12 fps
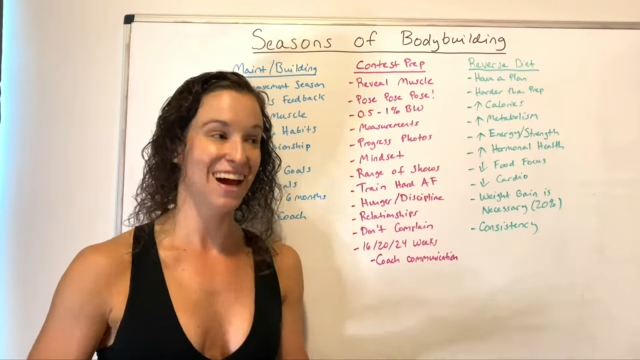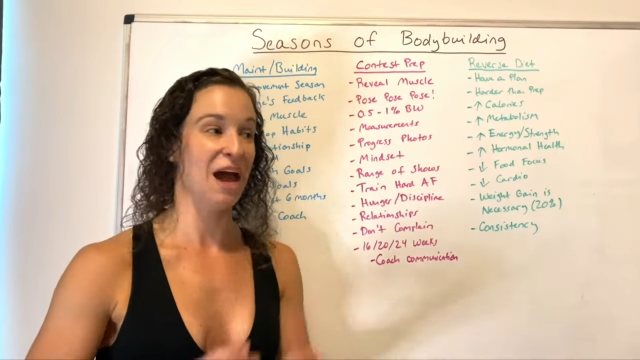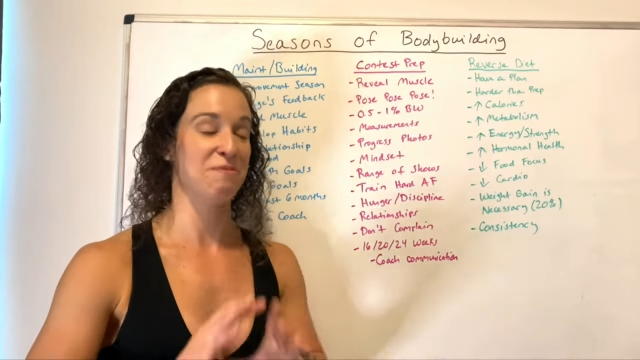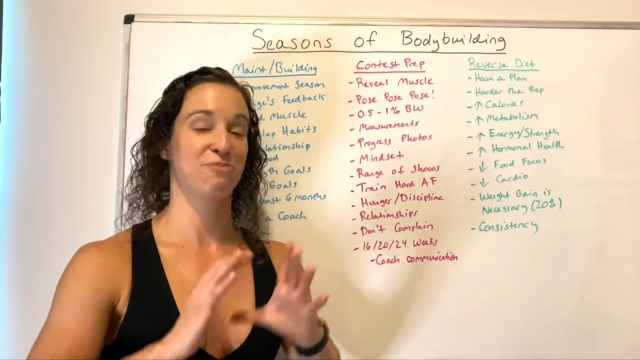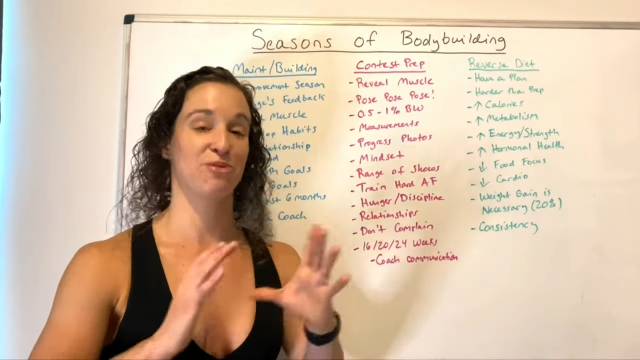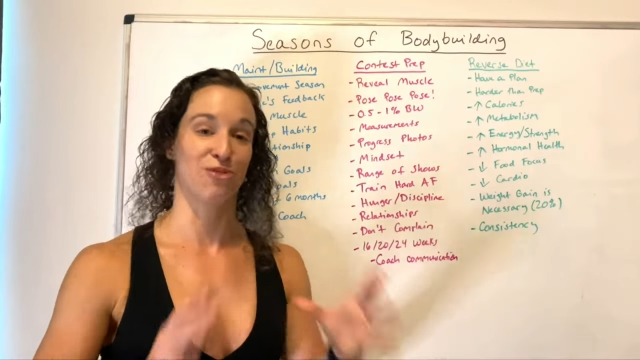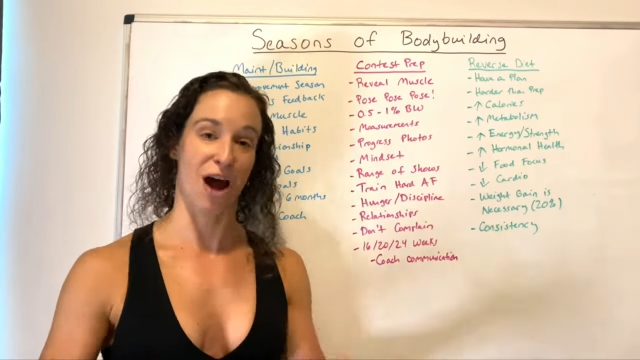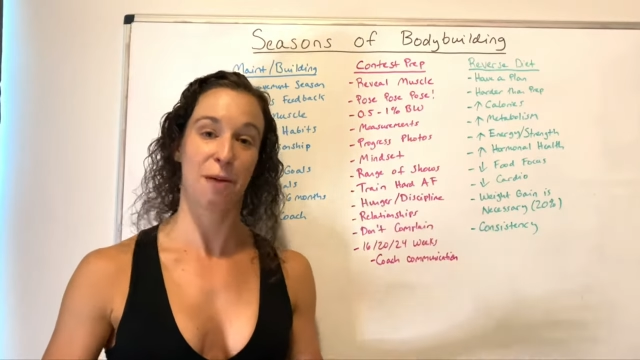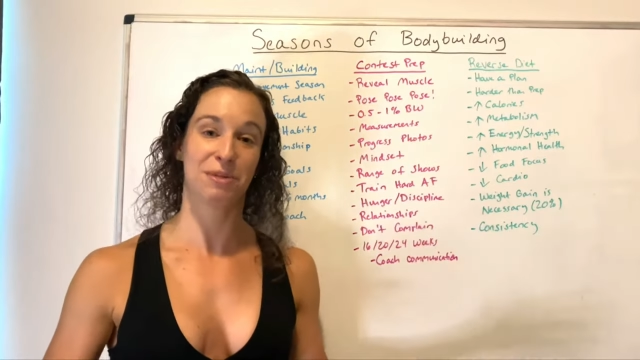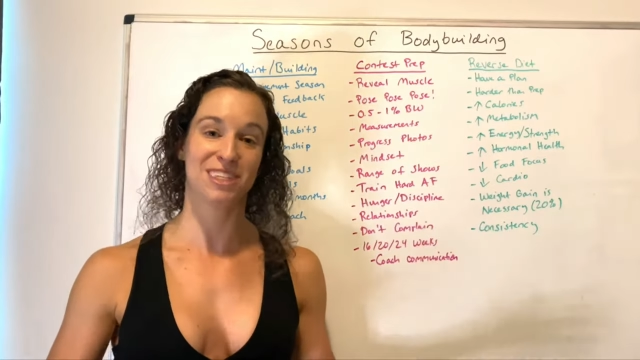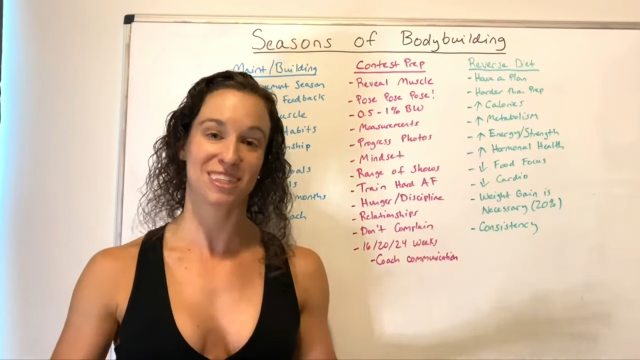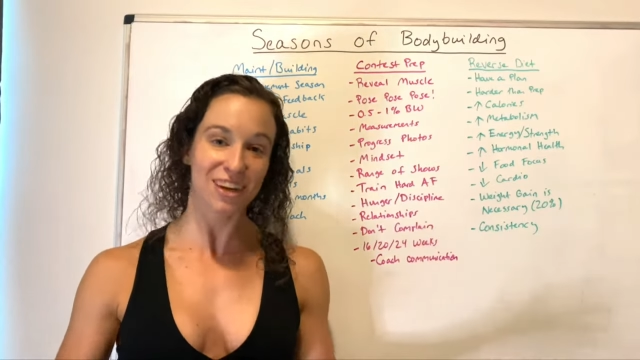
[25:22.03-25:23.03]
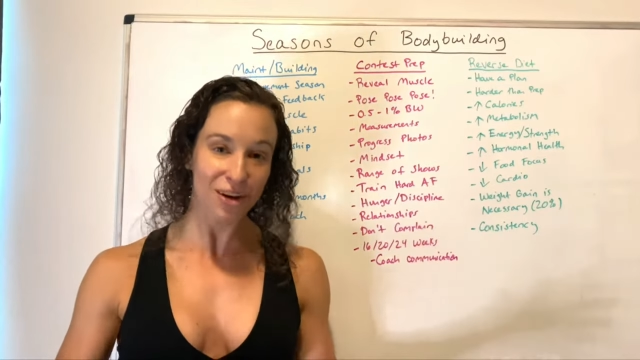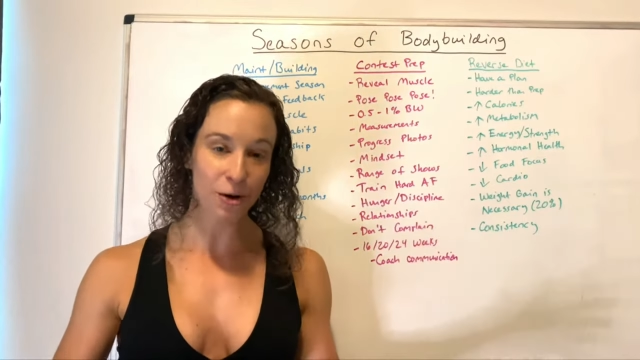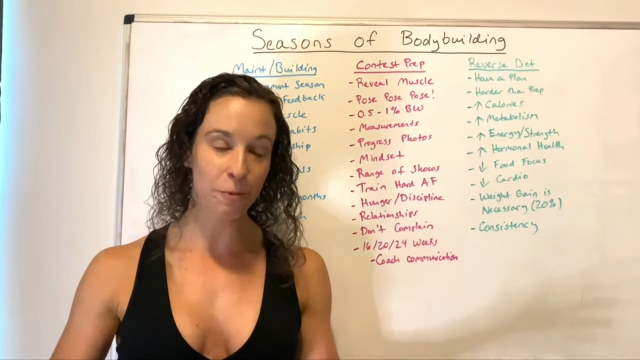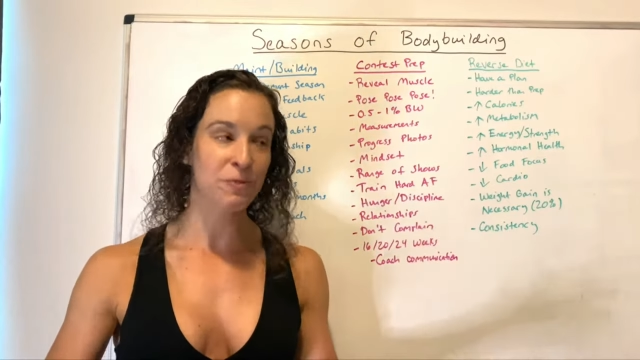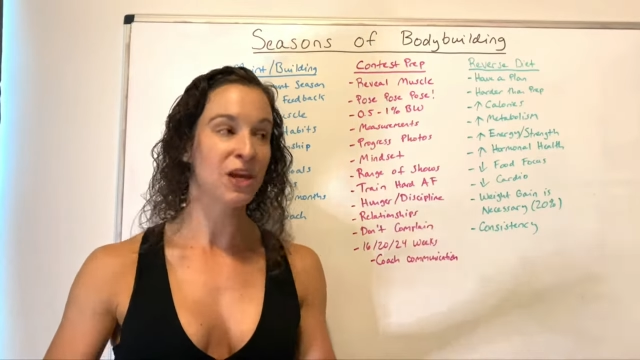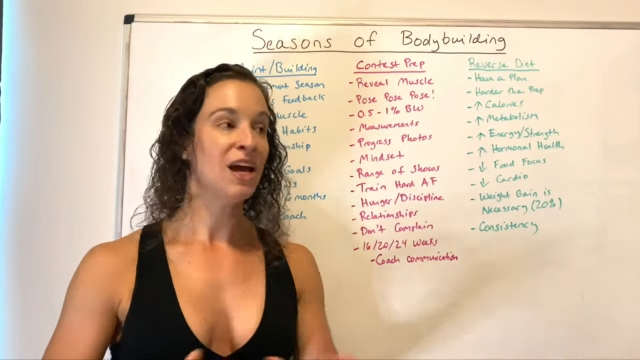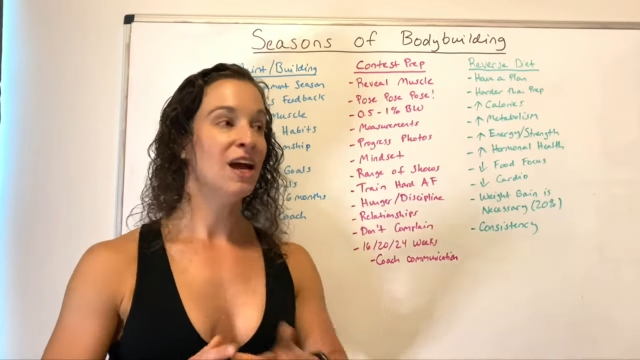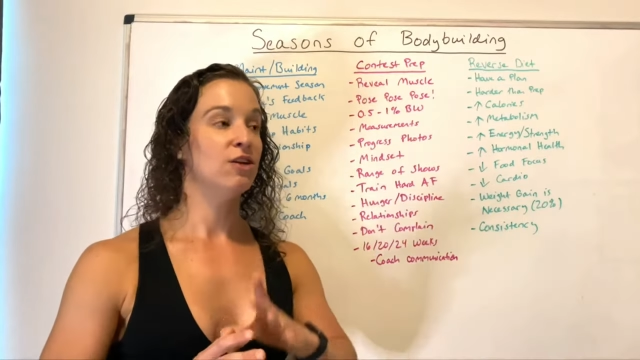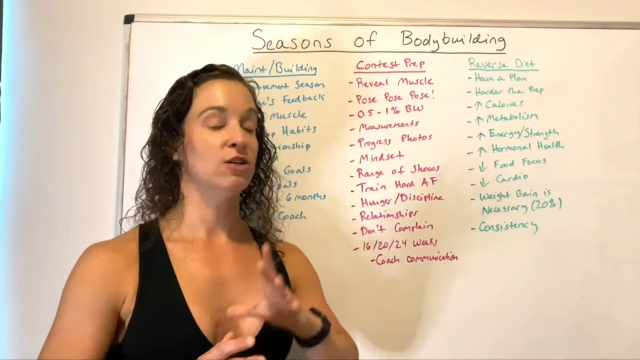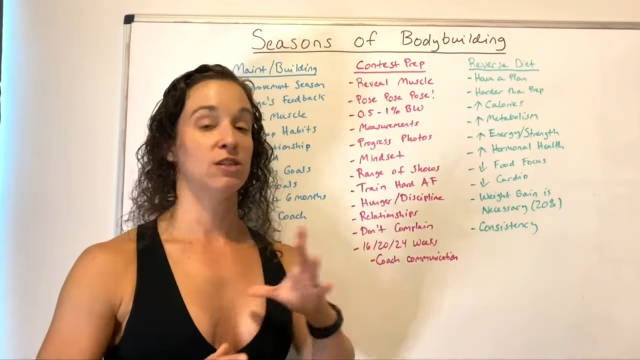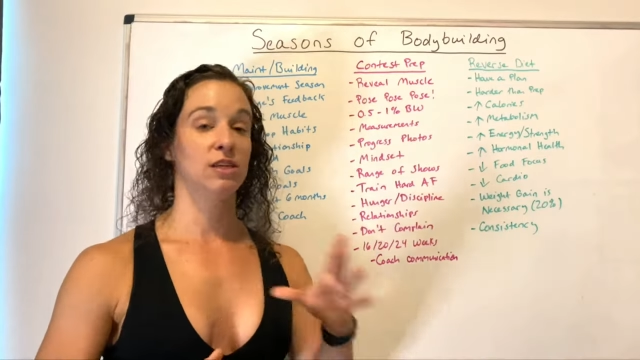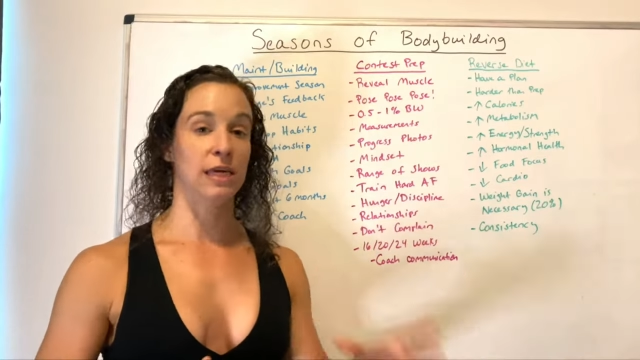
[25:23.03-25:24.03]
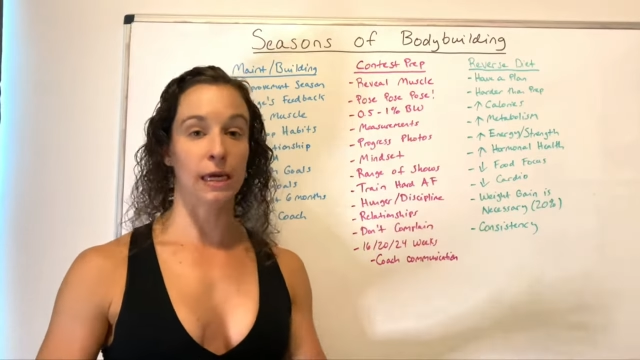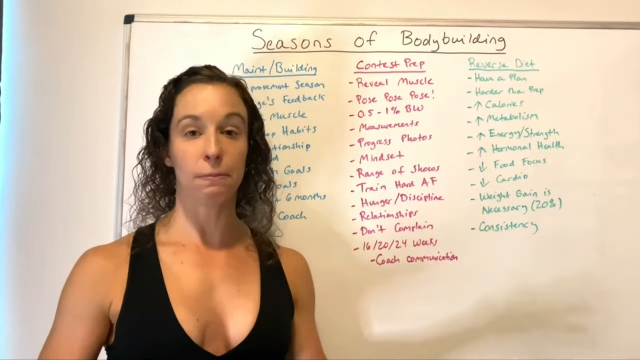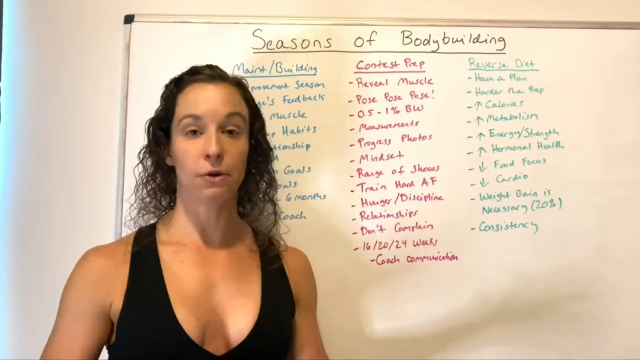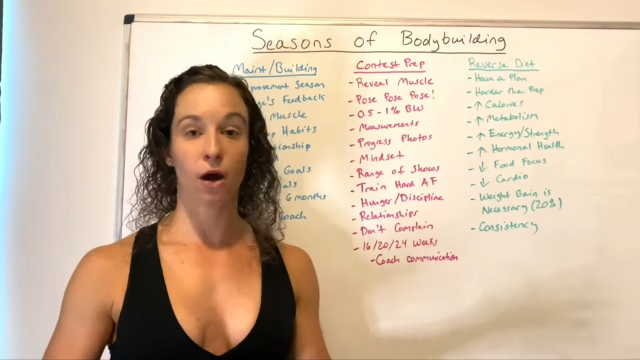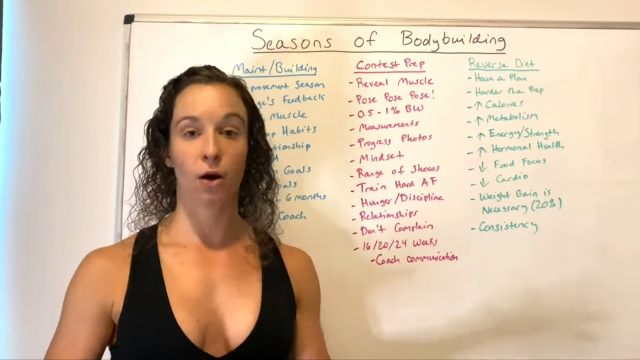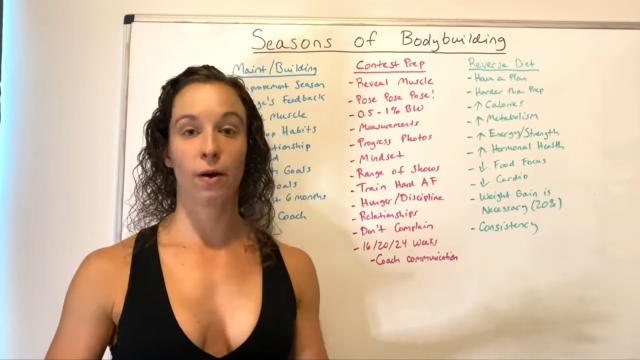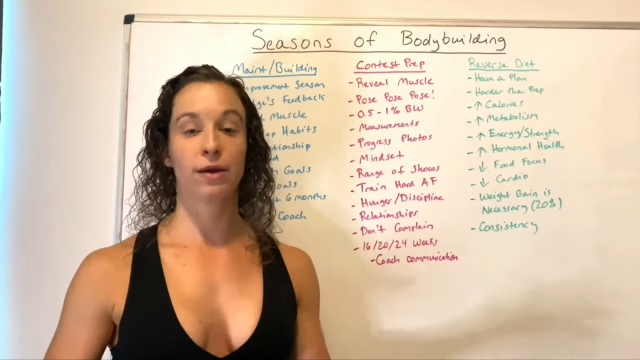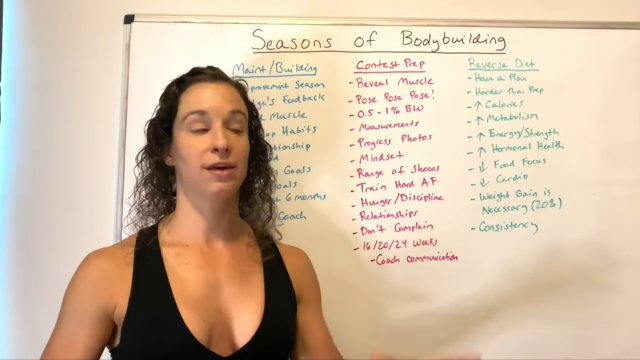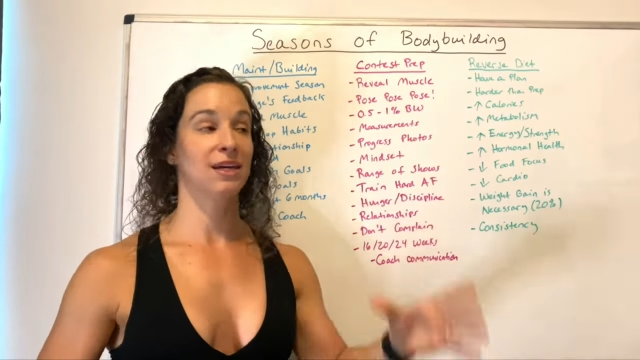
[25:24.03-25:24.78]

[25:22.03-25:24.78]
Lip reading: I promise you, just keep going,